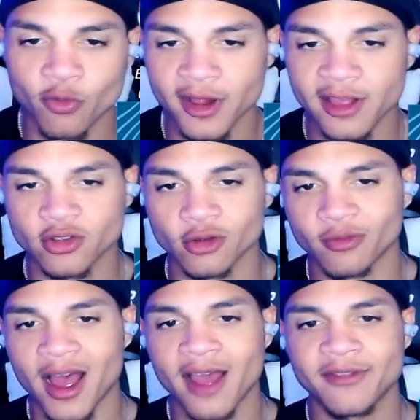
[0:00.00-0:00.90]
really
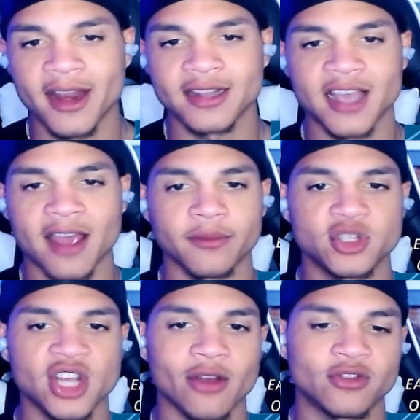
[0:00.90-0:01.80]
survived that attack from
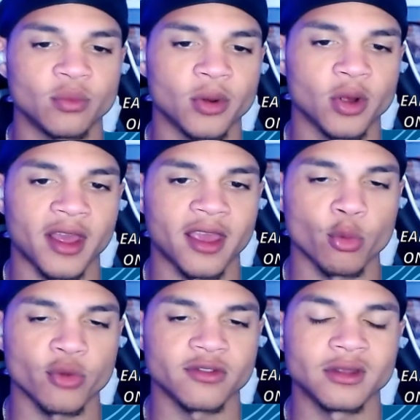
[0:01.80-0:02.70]
Chaozu, bro. Like it
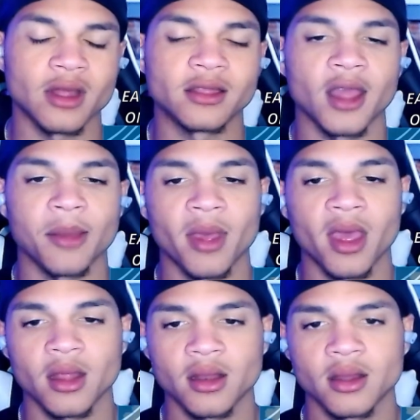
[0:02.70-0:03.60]
was nothing,
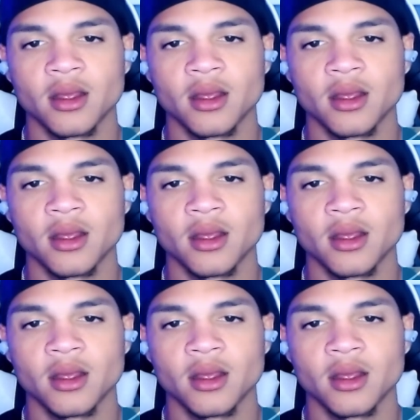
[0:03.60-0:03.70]
man.